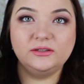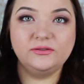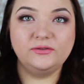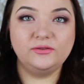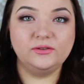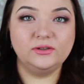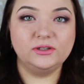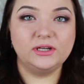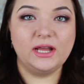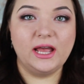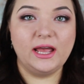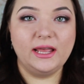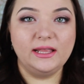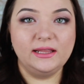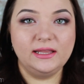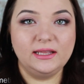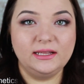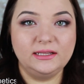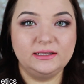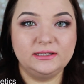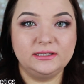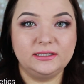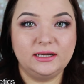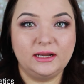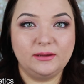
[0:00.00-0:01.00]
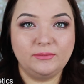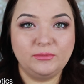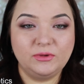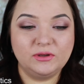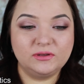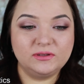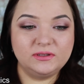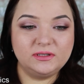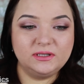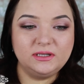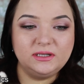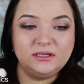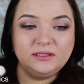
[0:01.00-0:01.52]
for highlighter, I'm
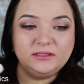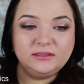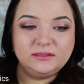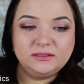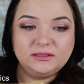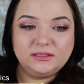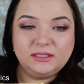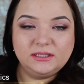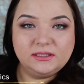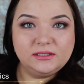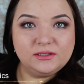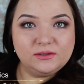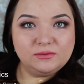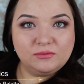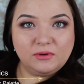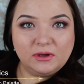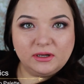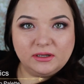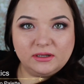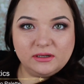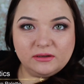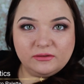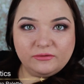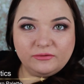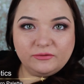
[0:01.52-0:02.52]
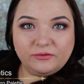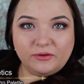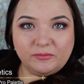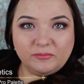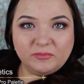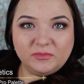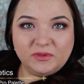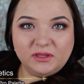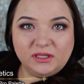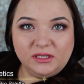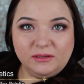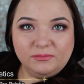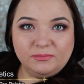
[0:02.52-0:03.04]
using this one
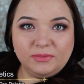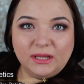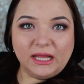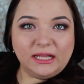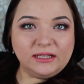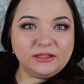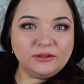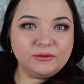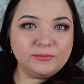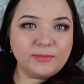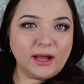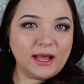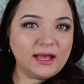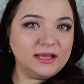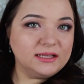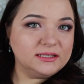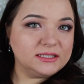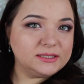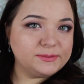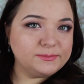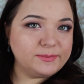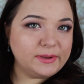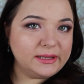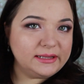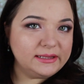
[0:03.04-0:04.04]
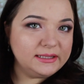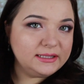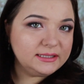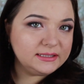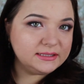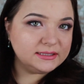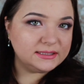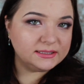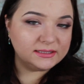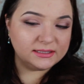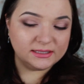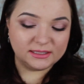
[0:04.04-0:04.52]
from the Platinum Eyes palette.